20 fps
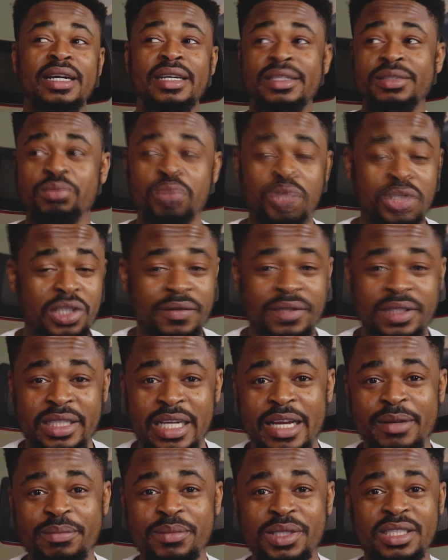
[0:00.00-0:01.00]
And most of the
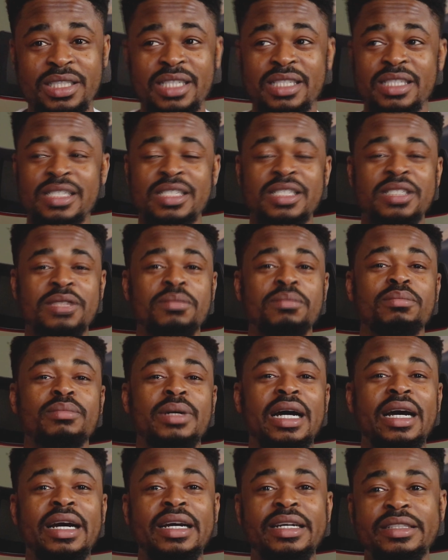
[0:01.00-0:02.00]
time, businesses
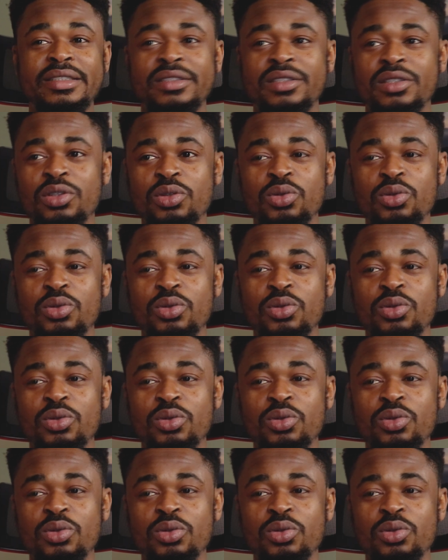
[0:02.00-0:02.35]
might